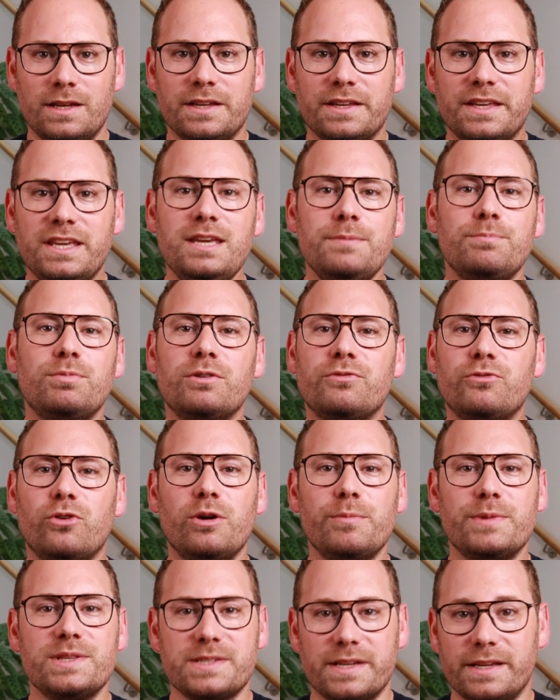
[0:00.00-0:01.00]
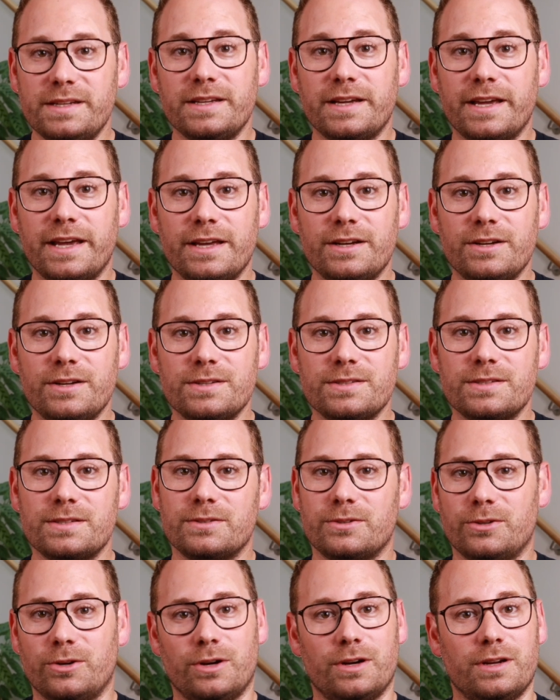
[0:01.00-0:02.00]
Key performance
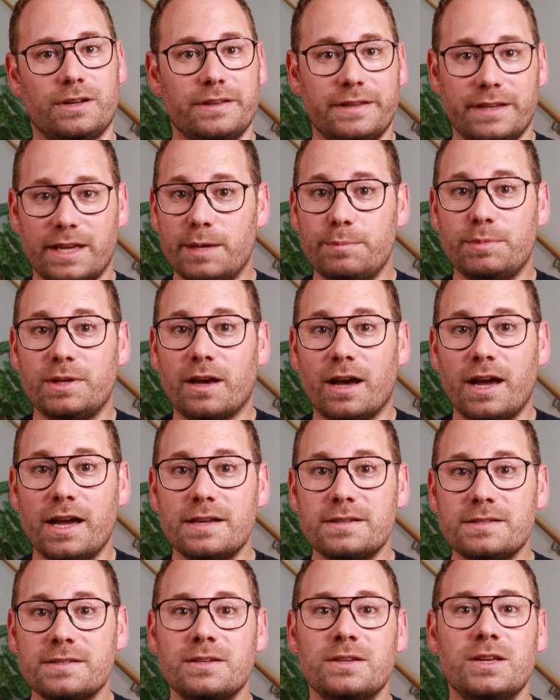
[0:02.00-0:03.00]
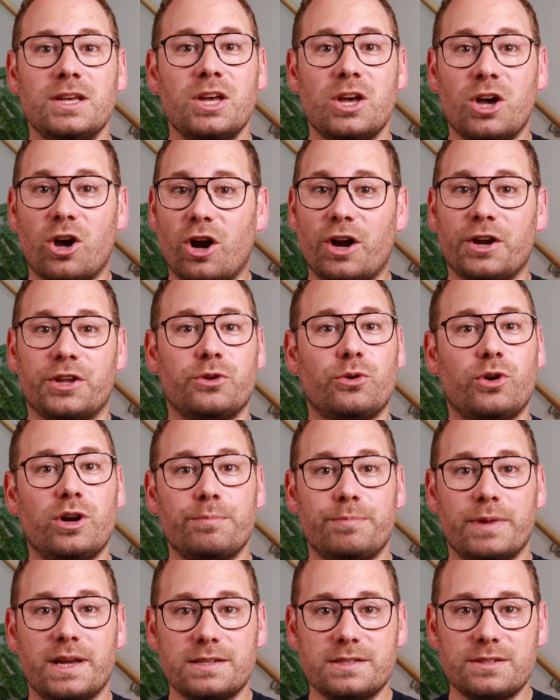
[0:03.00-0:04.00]
indicators, or KPIs, are
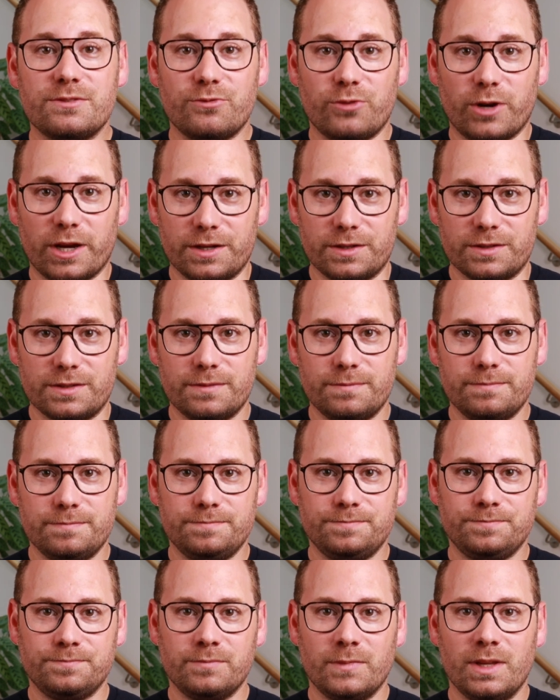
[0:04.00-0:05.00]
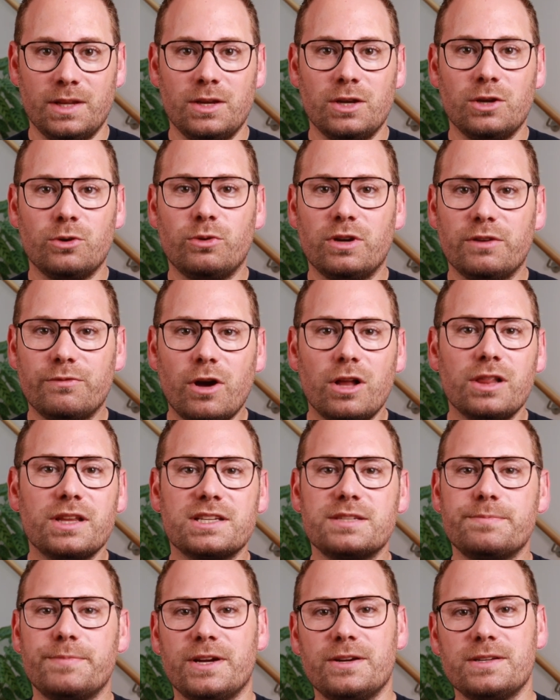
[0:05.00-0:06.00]
your best friend. We've all
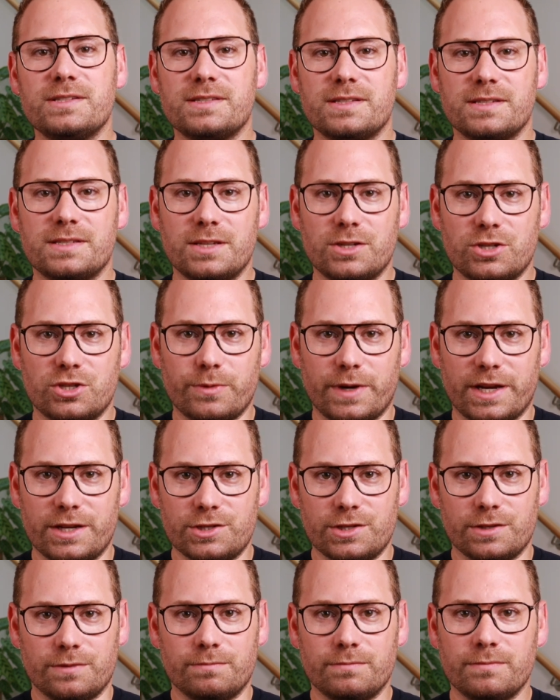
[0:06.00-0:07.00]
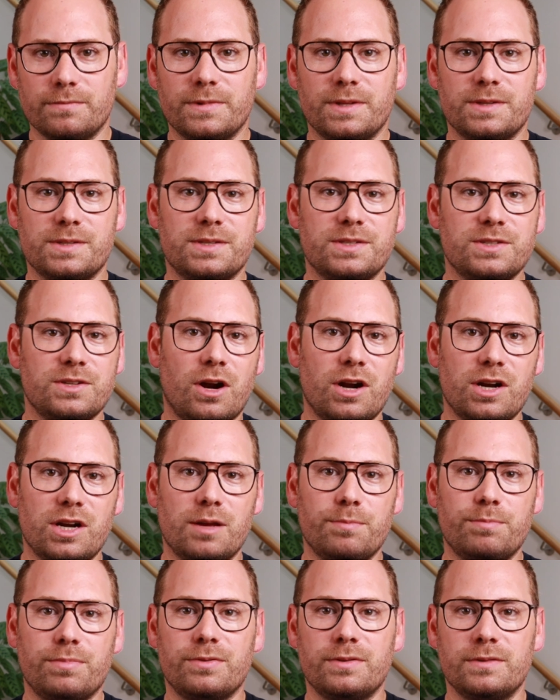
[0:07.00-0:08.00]
experienced this situation. There's a
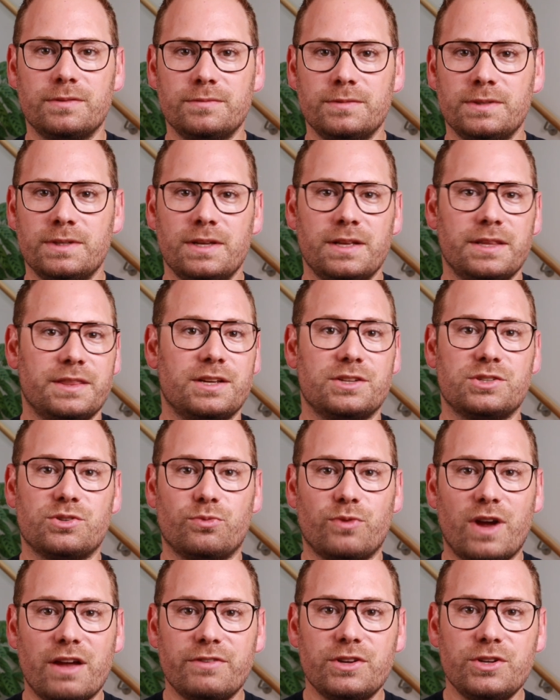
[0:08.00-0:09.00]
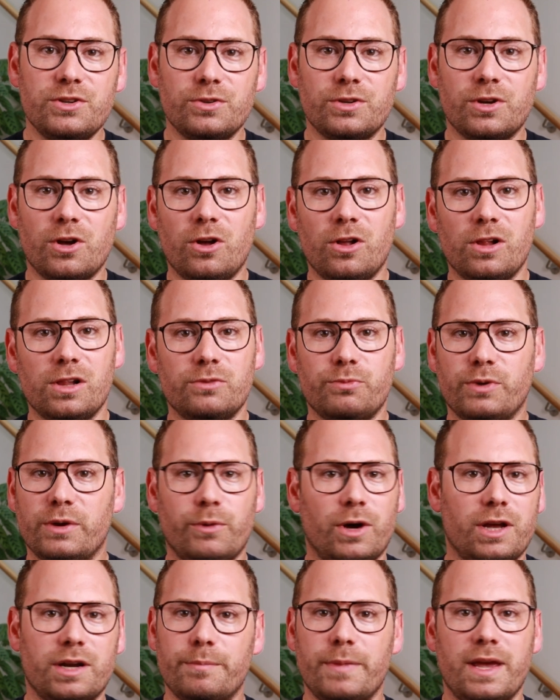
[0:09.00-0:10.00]
startup, there's a revenue goal, we
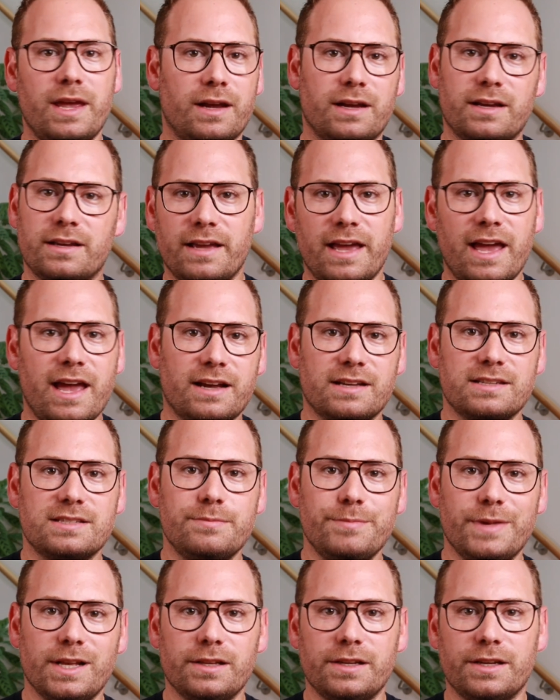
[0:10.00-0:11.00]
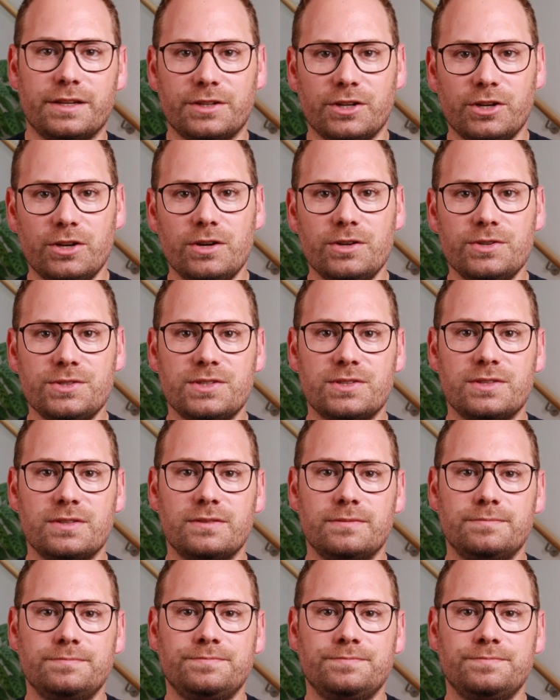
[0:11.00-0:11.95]
want to make X million euros.